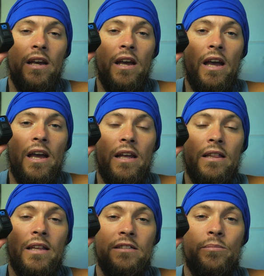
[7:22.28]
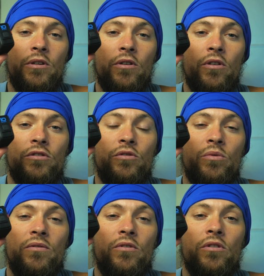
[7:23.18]
And that's because
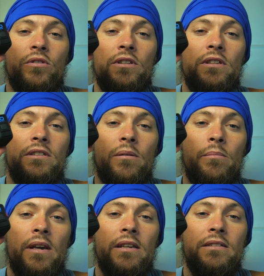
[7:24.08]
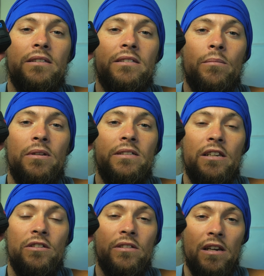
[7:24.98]
we've got these amazing
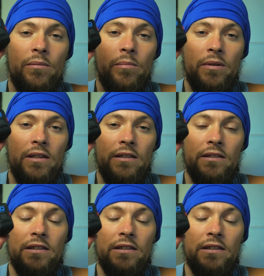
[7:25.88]
stabilization capabilities.